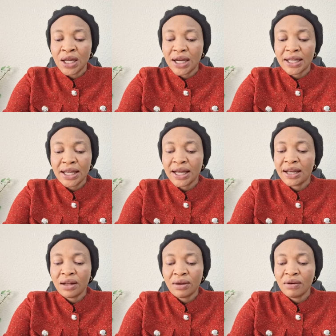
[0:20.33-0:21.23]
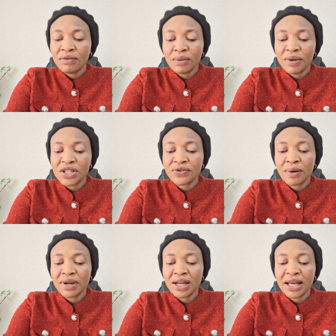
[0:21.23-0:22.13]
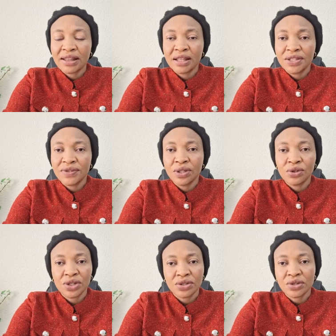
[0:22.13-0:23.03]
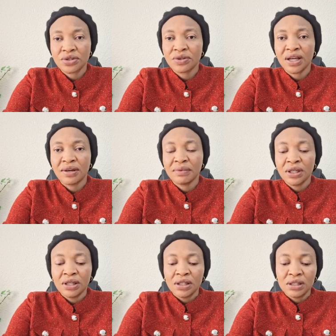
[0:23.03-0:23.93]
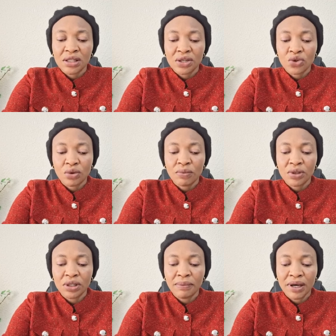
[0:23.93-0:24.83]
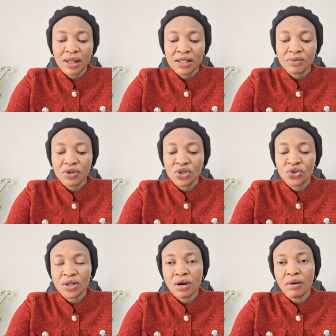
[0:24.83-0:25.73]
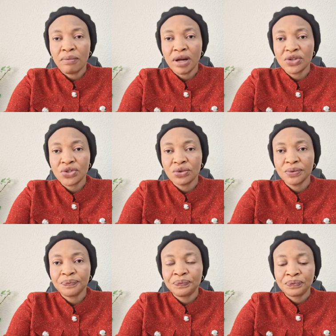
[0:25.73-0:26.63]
And I love you. Please, family, like this video, share, subscribe. Tell somebody about this ministry. God bless you.